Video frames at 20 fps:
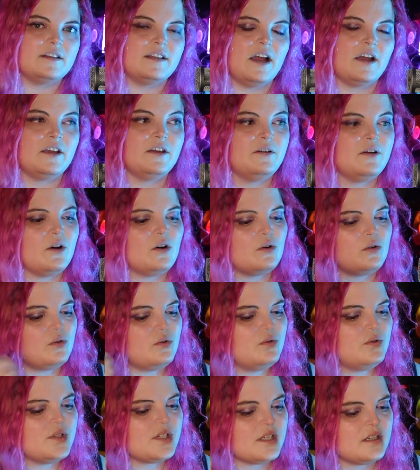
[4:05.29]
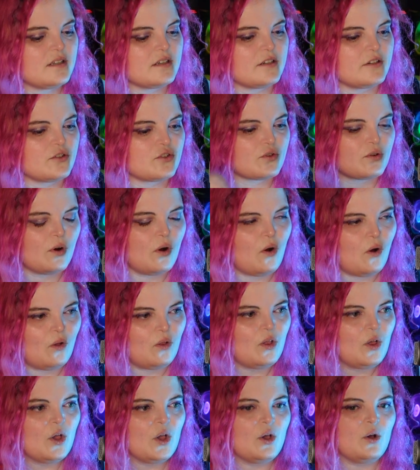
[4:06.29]
Now you know who's in
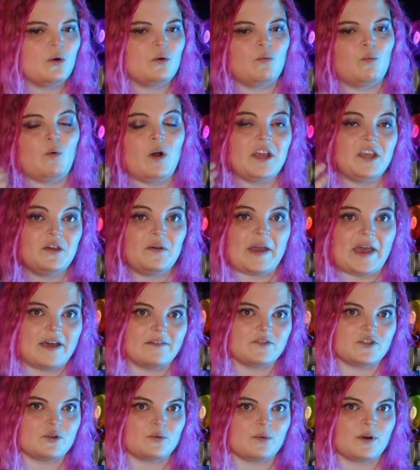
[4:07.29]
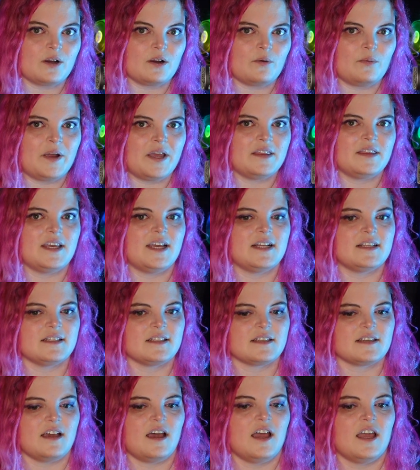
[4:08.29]
control, what you have to work with.
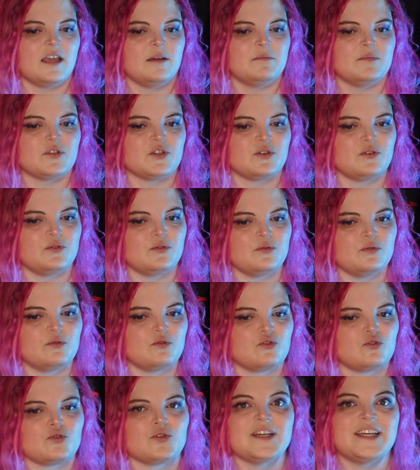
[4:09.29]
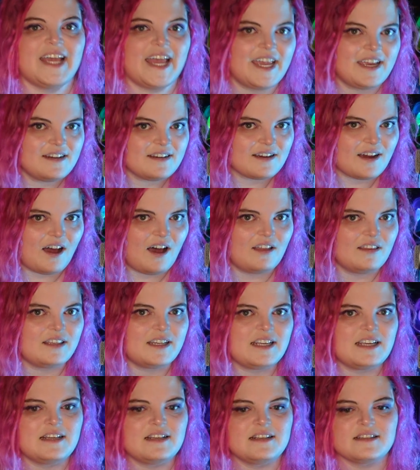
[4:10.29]
It's time to create
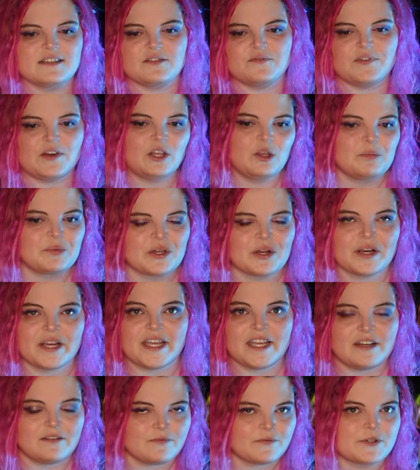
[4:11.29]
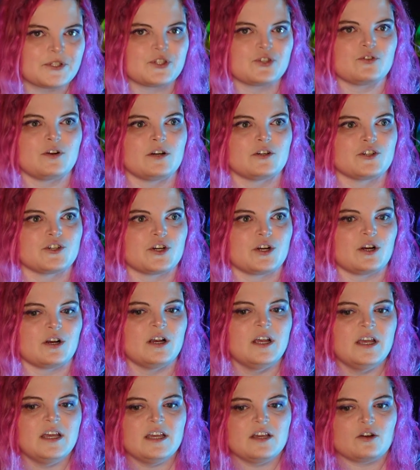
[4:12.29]
colonies, develop their
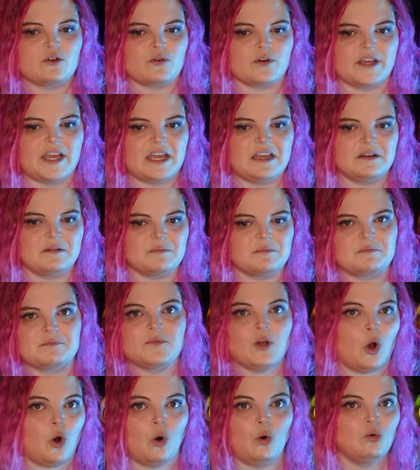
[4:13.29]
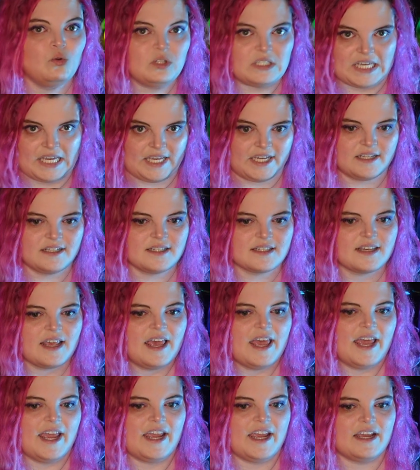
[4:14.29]
infrastructure, create holdings,
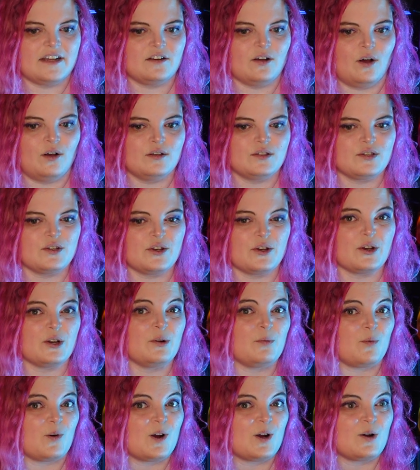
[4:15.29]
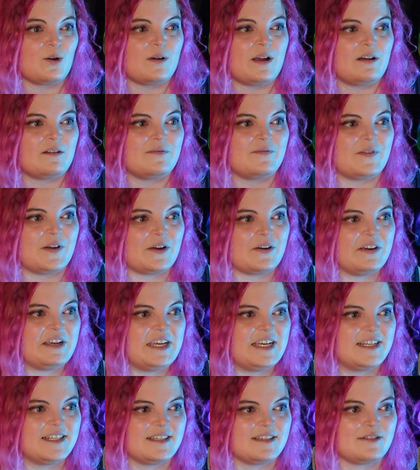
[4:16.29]
and also you're going to work around
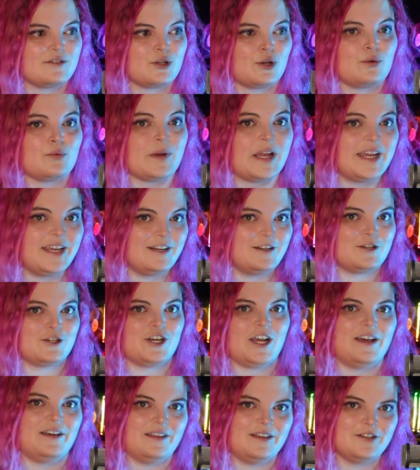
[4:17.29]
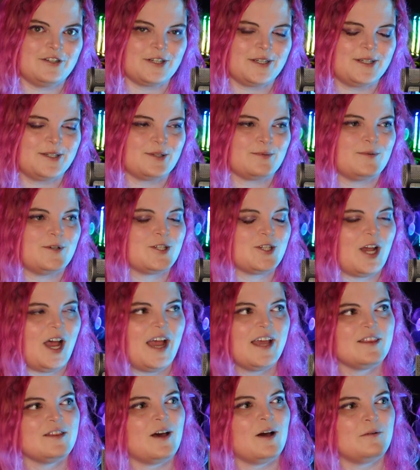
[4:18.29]
various terrain challenges, which
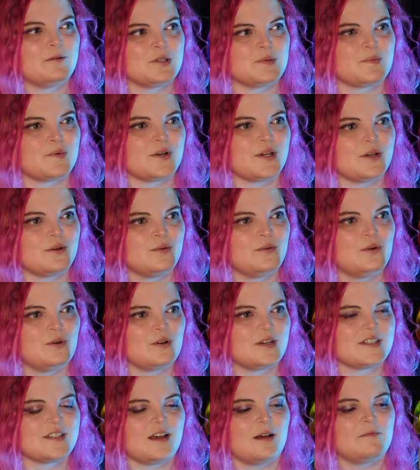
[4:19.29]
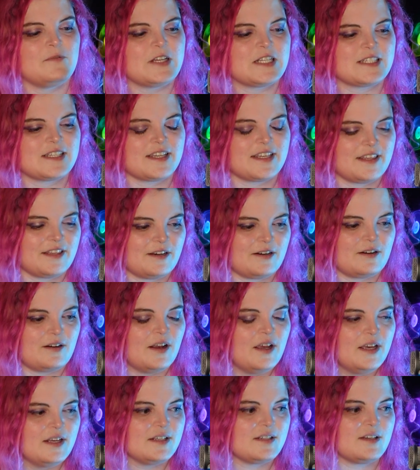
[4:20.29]
I thought was pretty cool because obviously there are
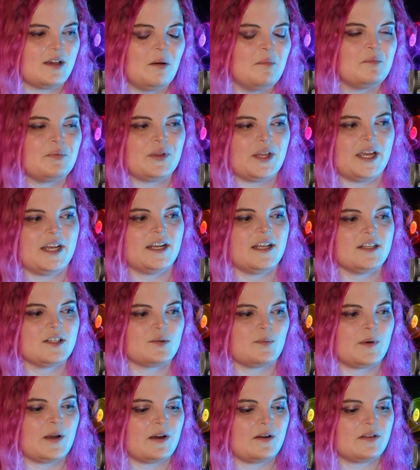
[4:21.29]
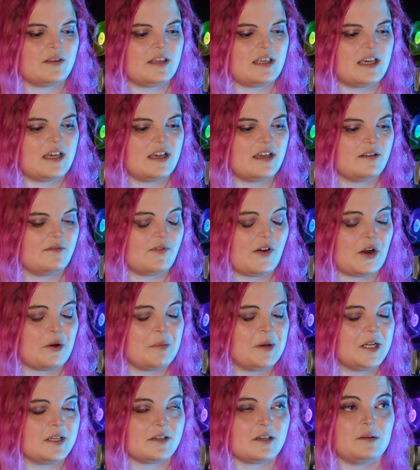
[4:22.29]
some planets where the
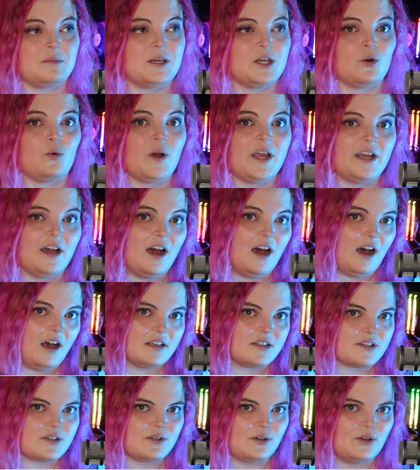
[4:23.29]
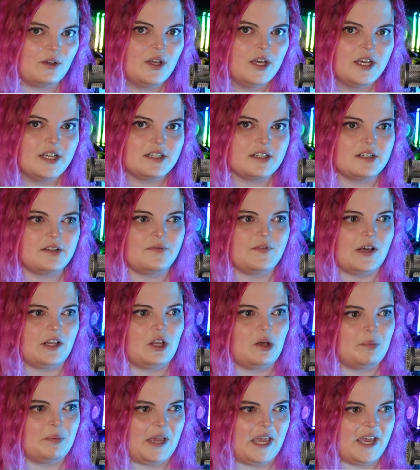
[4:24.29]
environment is going to be quite hostile to
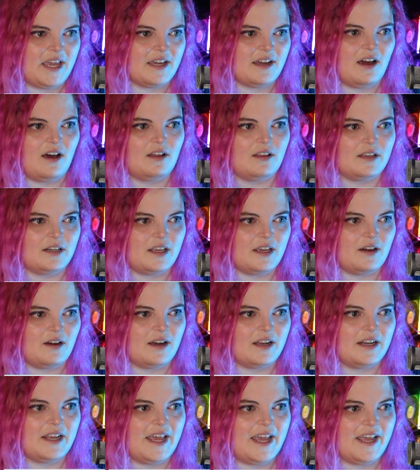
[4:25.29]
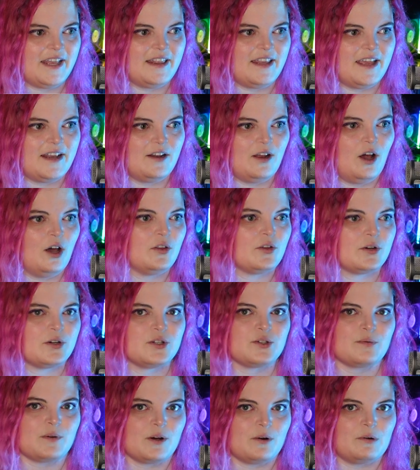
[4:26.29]
develop a colony on, and then
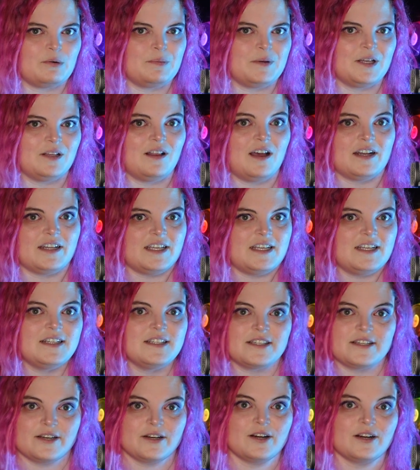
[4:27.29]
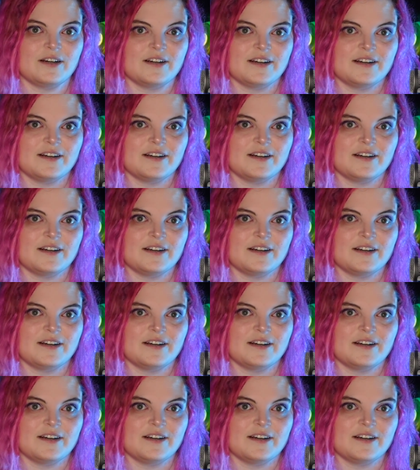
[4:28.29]
others where it would be a lot easier.